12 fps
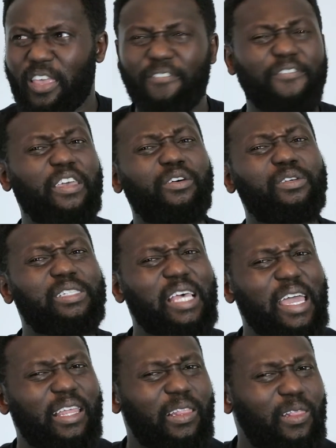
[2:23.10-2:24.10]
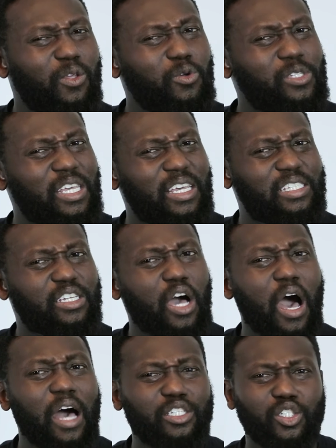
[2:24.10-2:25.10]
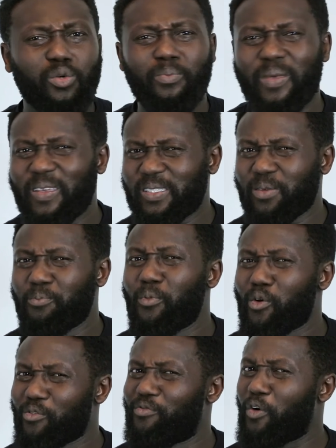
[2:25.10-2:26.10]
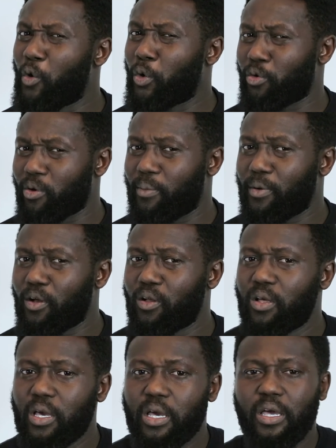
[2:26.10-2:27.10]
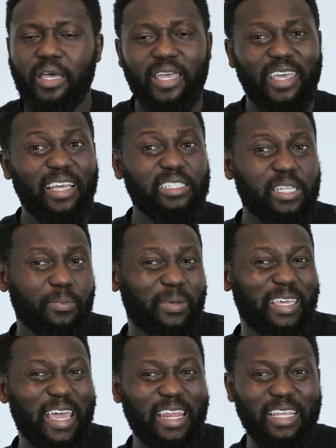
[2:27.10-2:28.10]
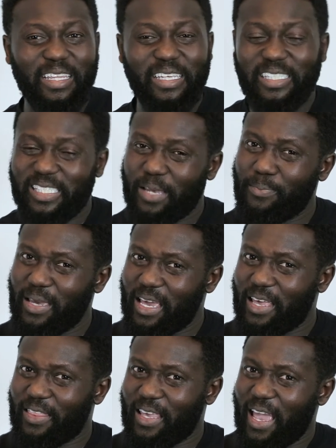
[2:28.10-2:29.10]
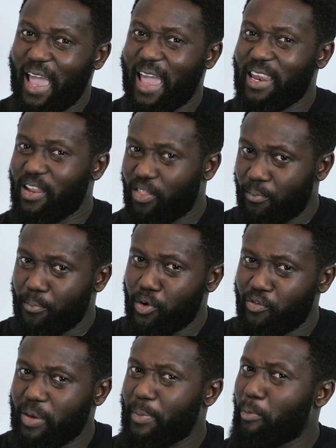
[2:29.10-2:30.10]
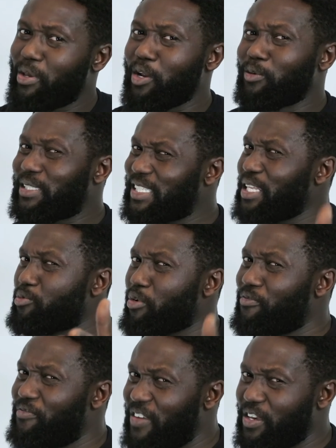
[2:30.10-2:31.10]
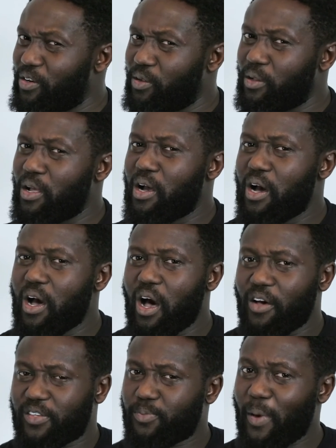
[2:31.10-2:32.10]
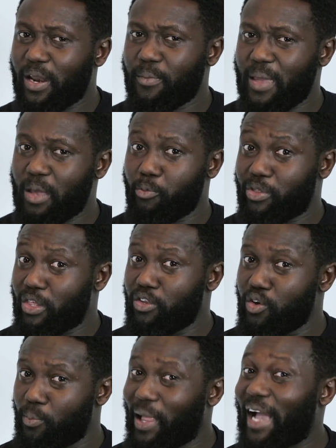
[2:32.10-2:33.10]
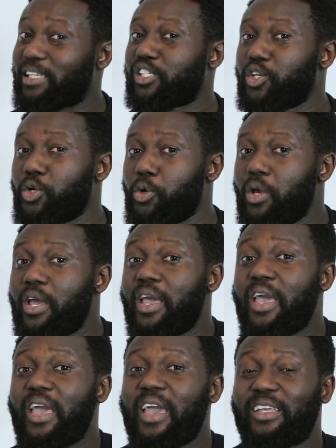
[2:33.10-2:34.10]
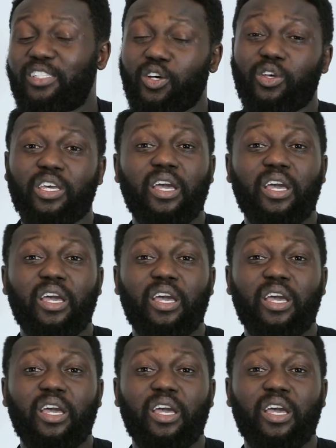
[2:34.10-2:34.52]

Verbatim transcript: he feels like losing his costume makes him more vulnerable. He ends up getting the symbiote at the end of the movie, but we don't see the reveal of Spider-Man with the new black suit until he